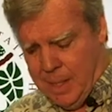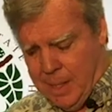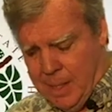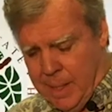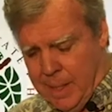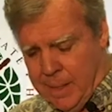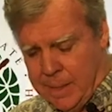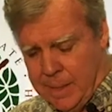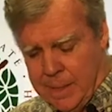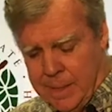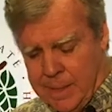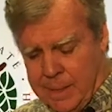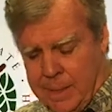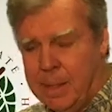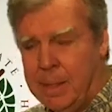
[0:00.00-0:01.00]
And
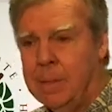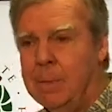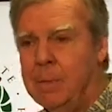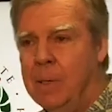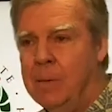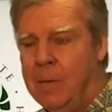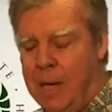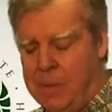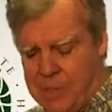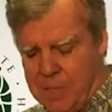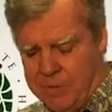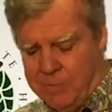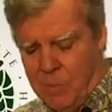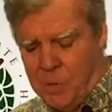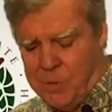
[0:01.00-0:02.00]
perhaps
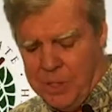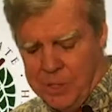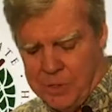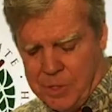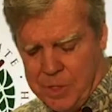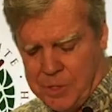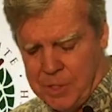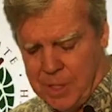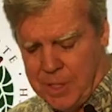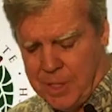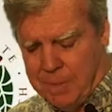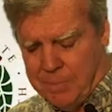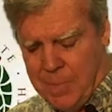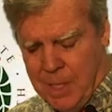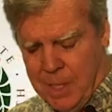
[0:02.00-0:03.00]
of most interest,
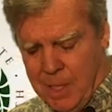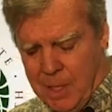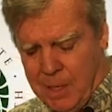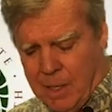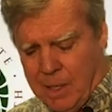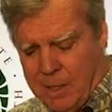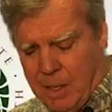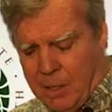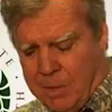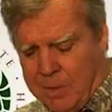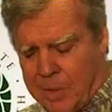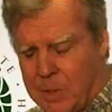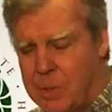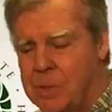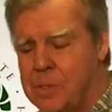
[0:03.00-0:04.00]
all of
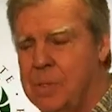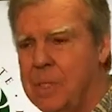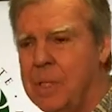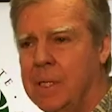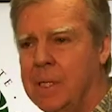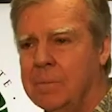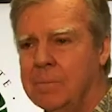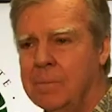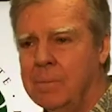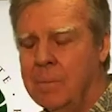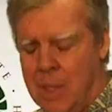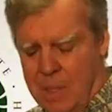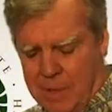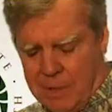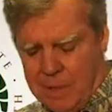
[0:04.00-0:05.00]
those
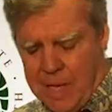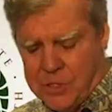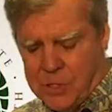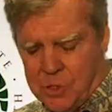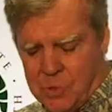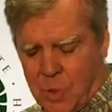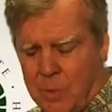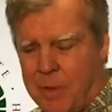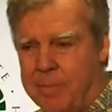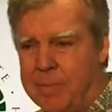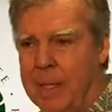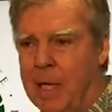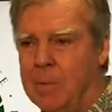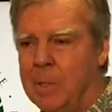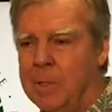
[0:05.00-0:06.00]
cases where we've
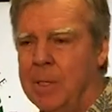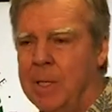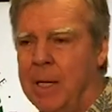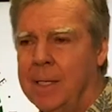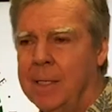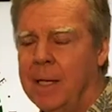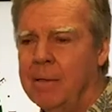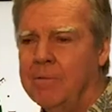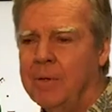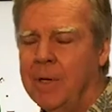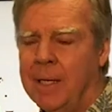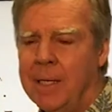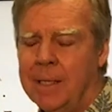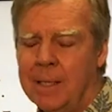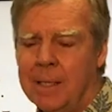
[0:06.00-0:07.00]
been able to
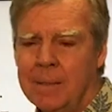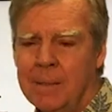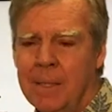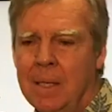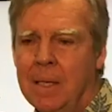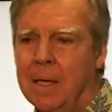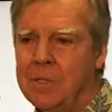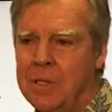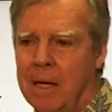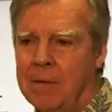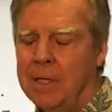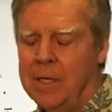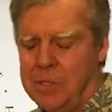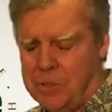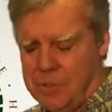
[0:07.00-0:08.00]
identify a travel
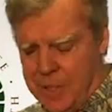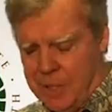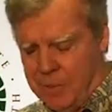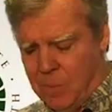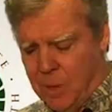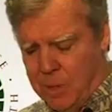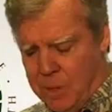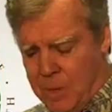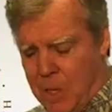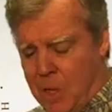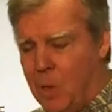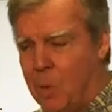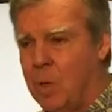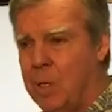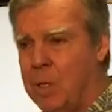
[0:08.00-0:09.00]
history were
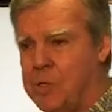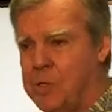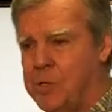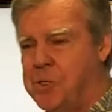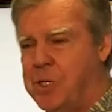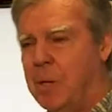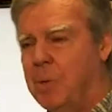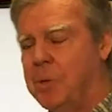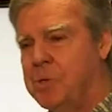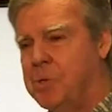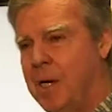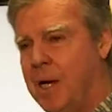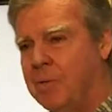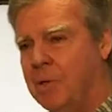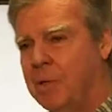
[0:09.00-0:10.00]
associated with
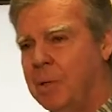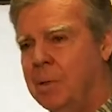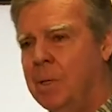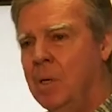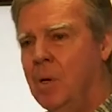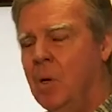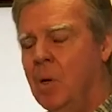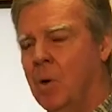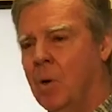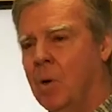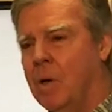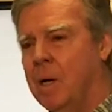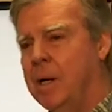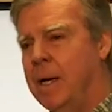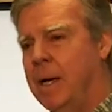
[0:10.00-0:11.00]
travel
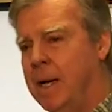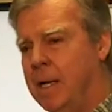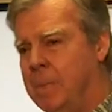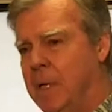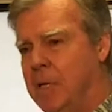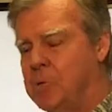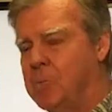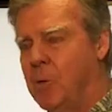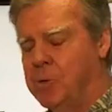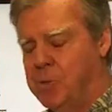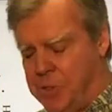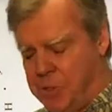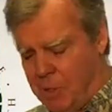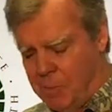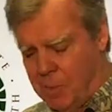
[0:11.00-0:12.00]
or had been exposed to
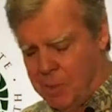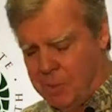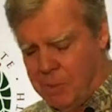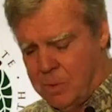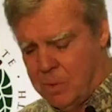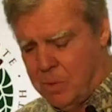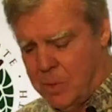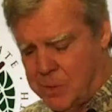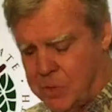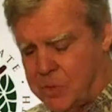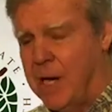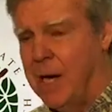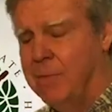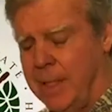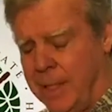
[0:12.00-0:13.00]
someone who was
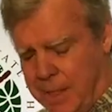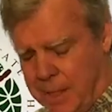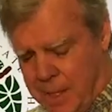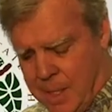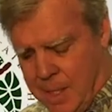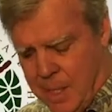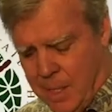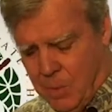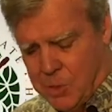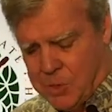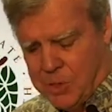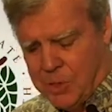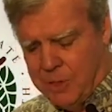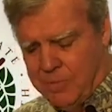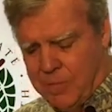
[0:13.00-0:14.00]
traveling. We're
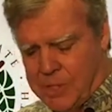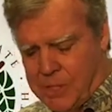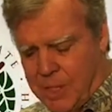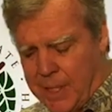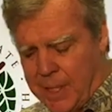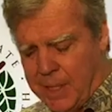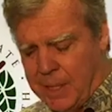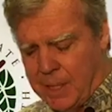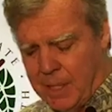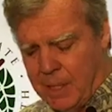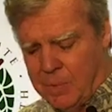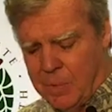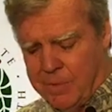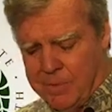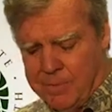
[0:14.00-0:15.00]
still investigating a
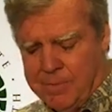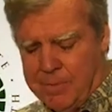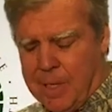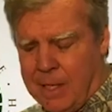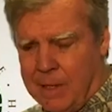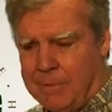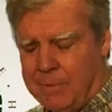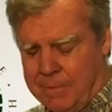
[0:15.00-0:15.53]
number of